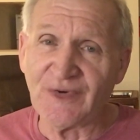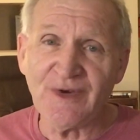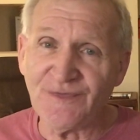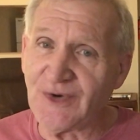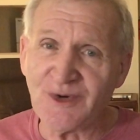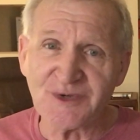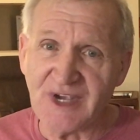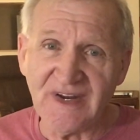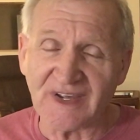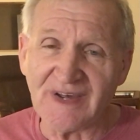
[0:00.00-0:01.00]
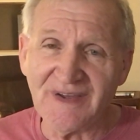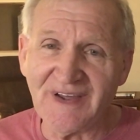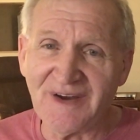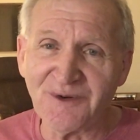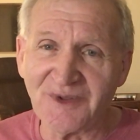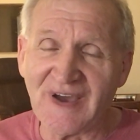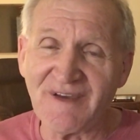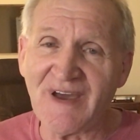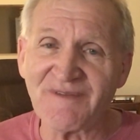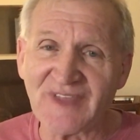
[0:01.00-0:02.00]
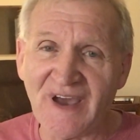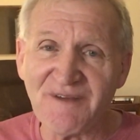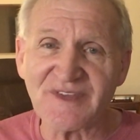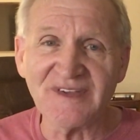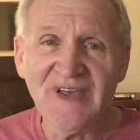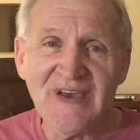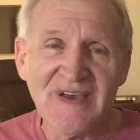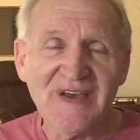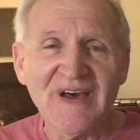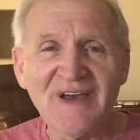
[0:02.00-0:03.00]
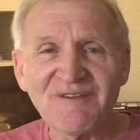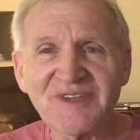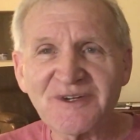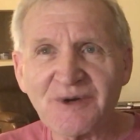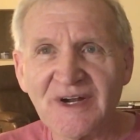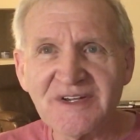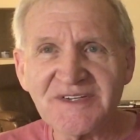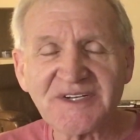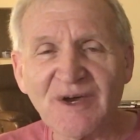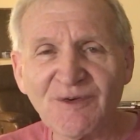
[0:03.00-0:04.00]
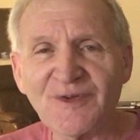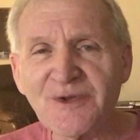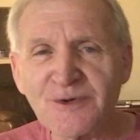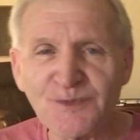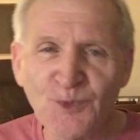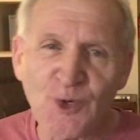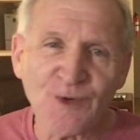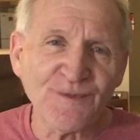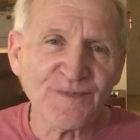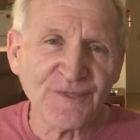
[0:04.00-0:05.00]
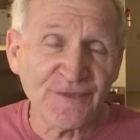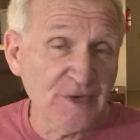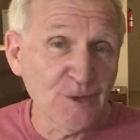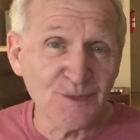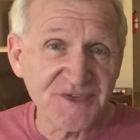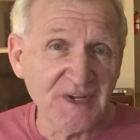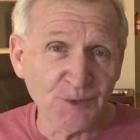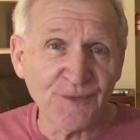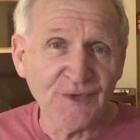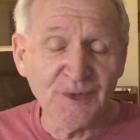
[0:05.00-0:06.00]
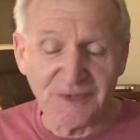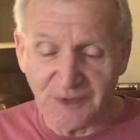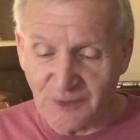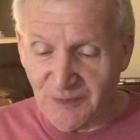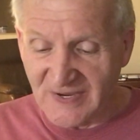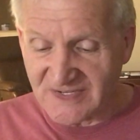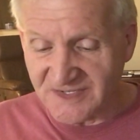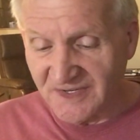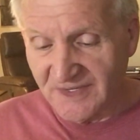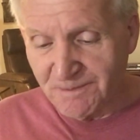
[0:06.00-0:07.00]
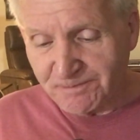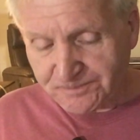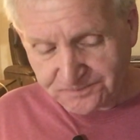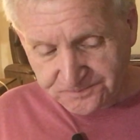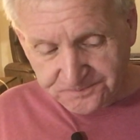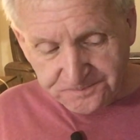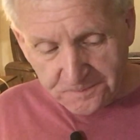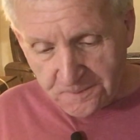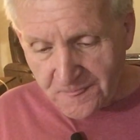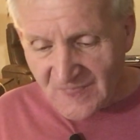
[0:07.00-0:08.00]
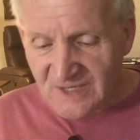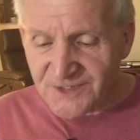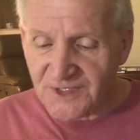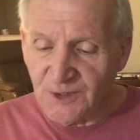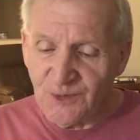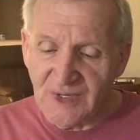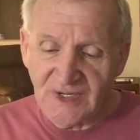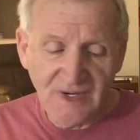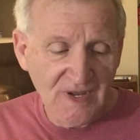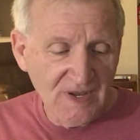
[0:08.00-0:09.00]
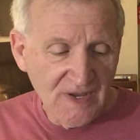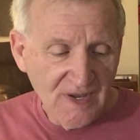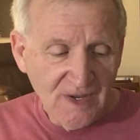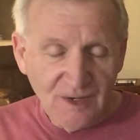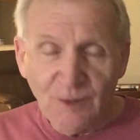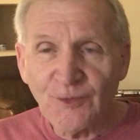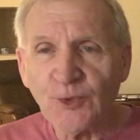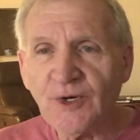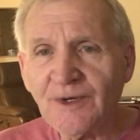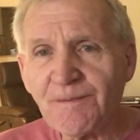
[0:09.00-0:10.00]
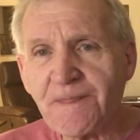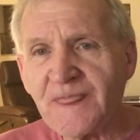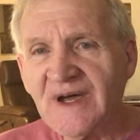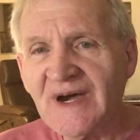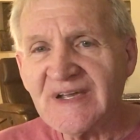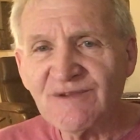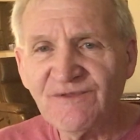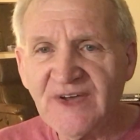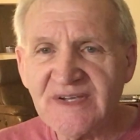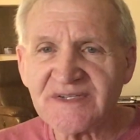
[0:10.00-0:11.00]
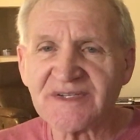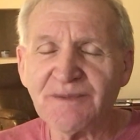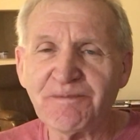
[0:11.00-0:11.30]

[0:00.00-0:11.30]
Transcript: very photogenic. I, I don't I have, I have to I have to try to discover there's more films that were filmed in Quebec City. So overall, I confess.